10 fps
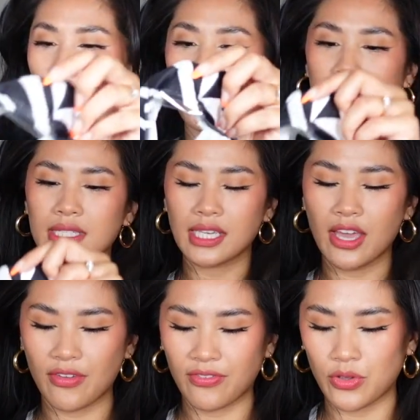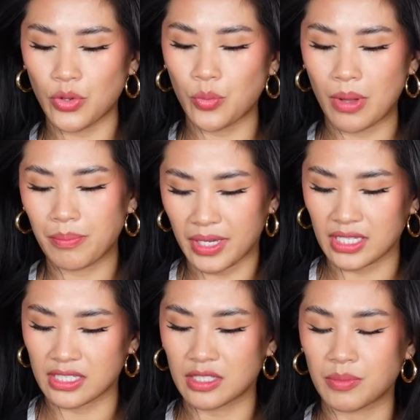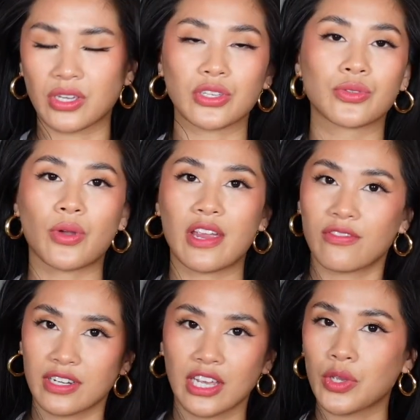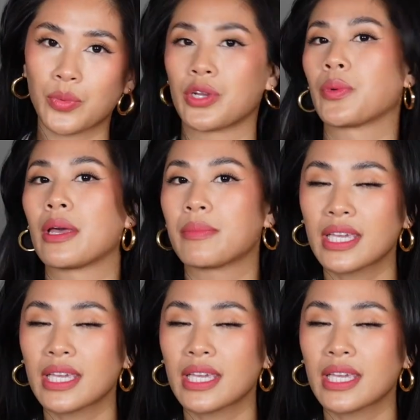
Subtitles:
I wanted to get a few one pieces because not every day you want to wear a